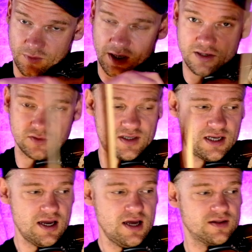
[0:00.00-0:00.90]
and you
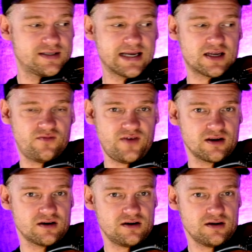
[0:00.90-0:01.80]
see the second
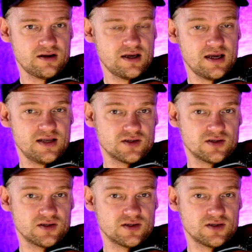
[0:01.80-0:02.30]
finger is